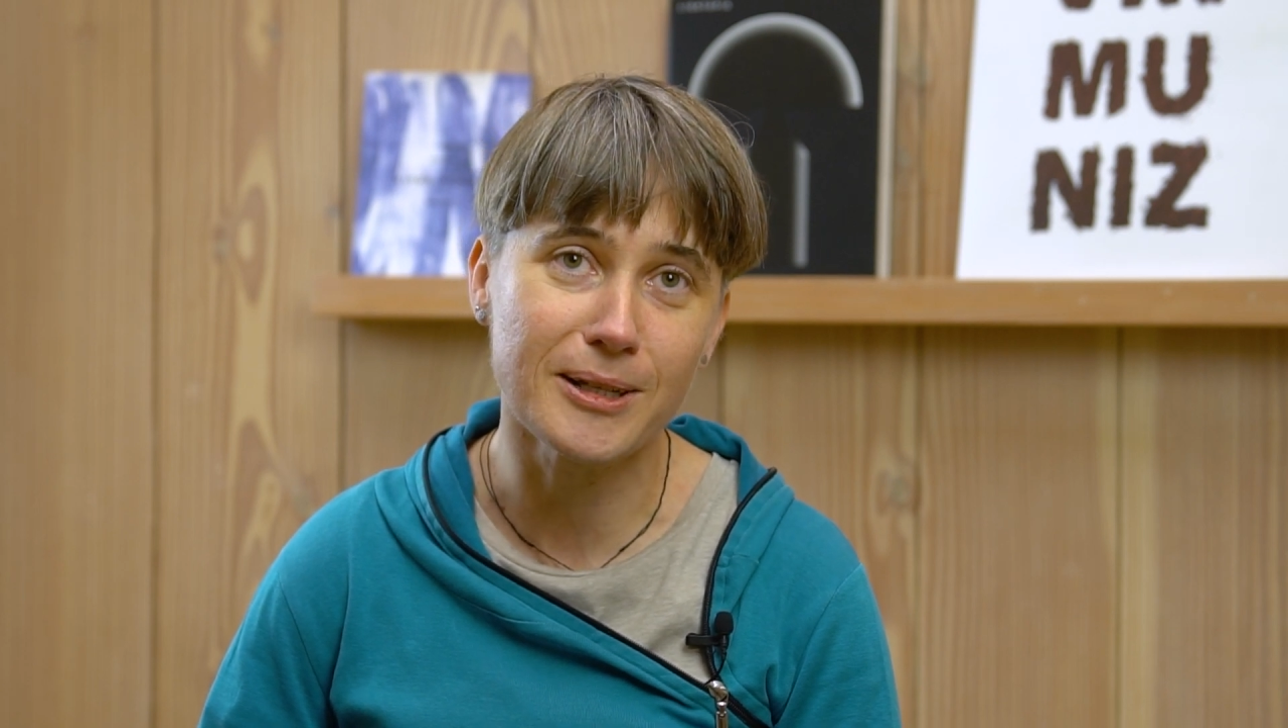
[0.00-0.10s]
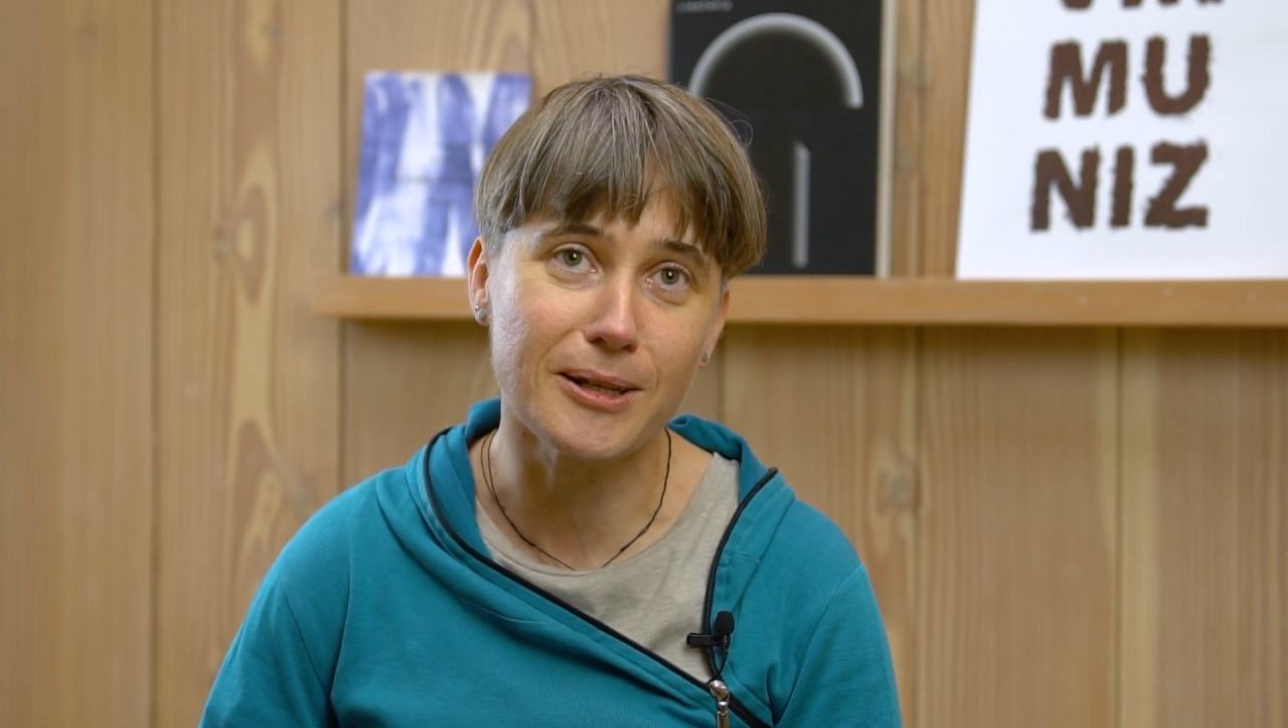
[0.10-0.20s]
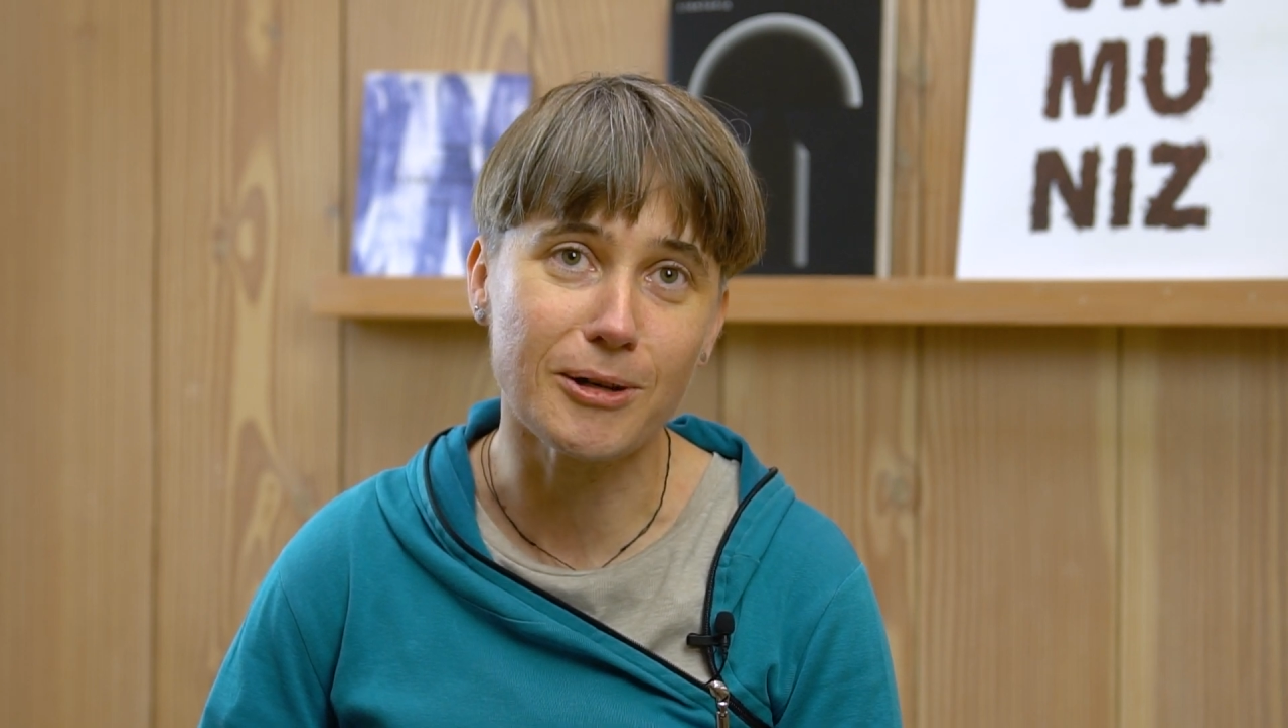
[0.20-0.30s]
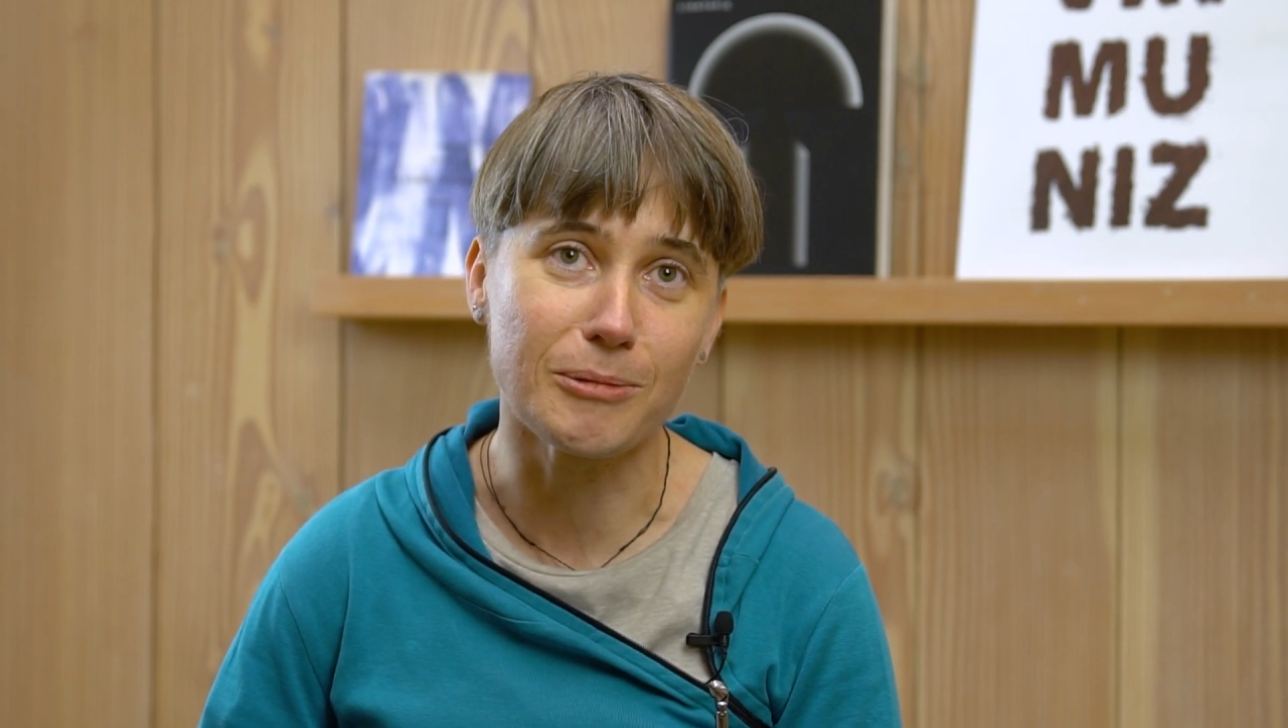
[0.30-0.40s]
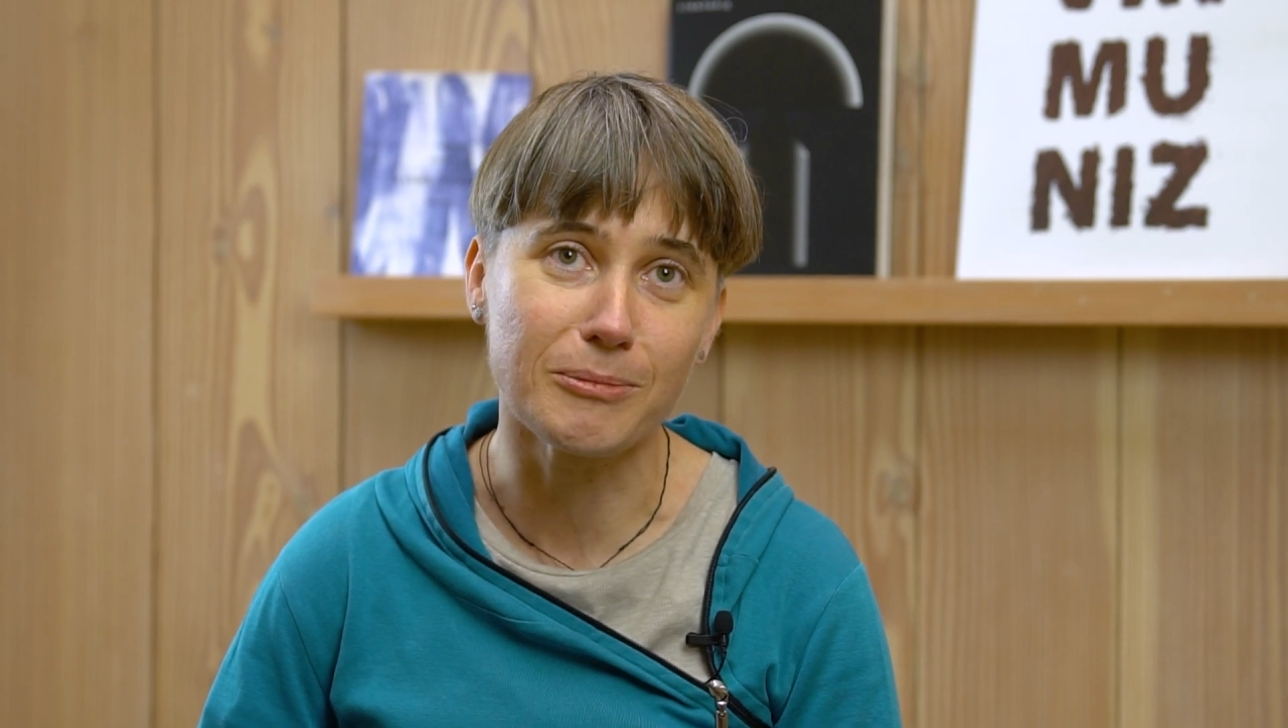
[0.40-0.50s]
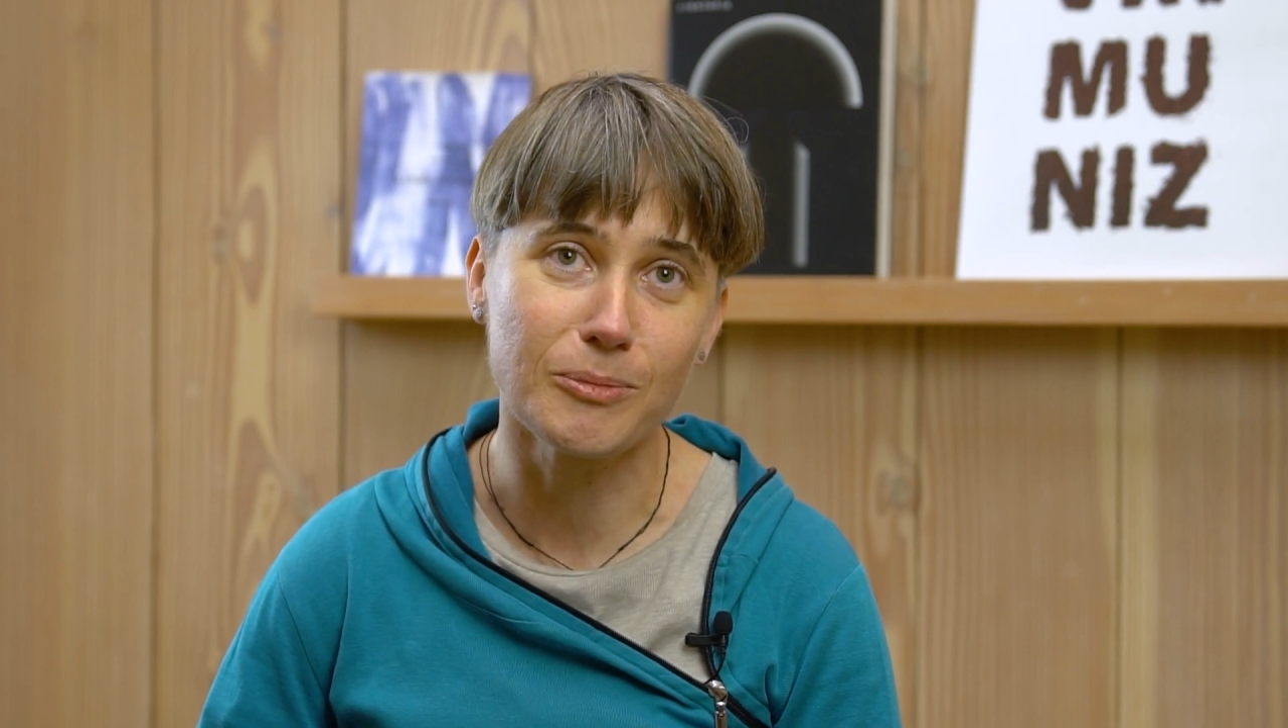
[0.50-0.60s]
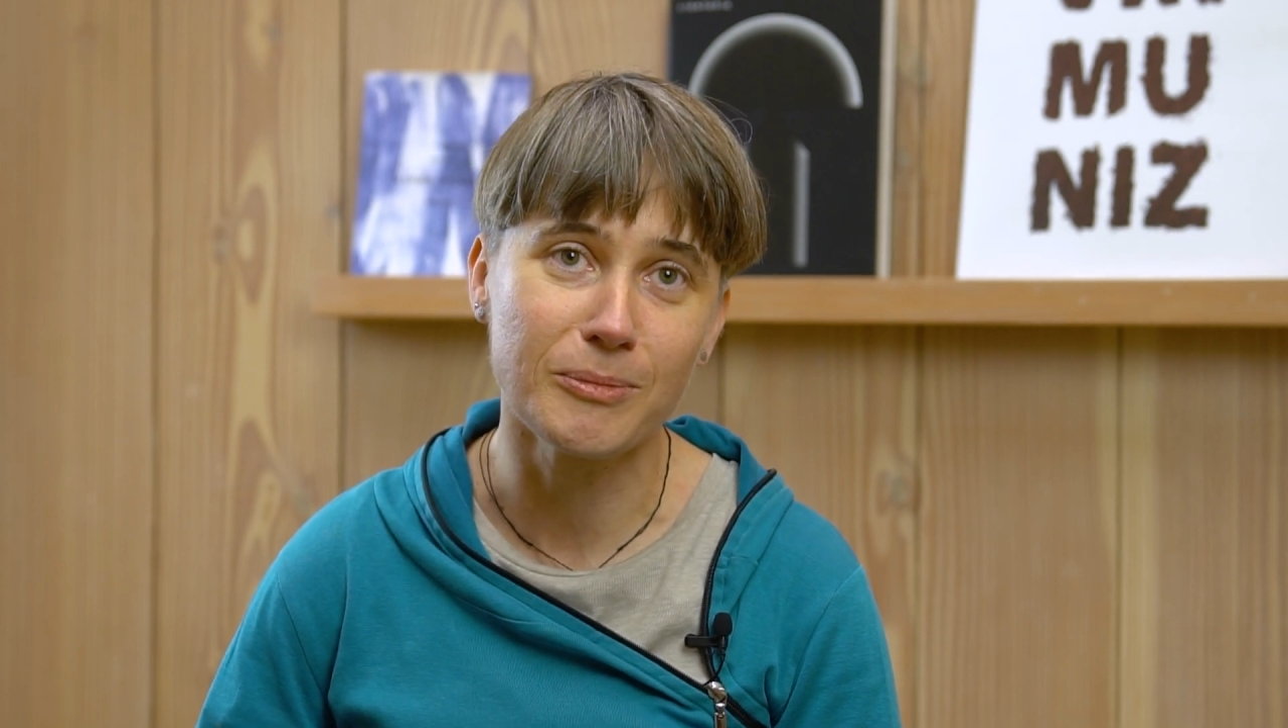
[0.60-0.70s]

um,